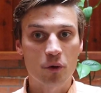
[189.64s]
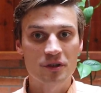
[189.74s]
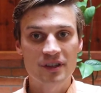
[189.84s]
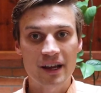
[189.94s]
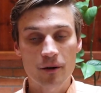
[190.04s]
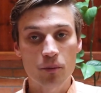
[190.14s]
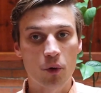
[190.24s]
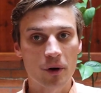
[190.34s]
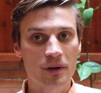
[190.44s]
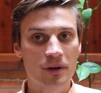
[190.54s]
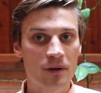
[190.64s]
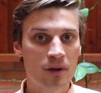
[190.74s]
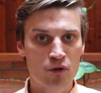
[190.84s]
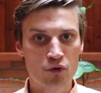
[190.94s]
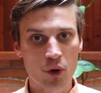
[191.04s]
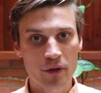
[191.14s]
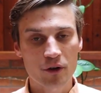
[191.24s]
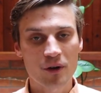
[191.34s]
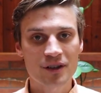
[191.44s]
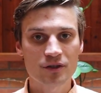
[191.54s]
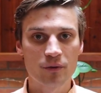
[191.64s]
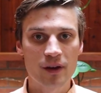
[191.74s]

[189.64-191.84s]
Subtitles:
towards the airport, north across the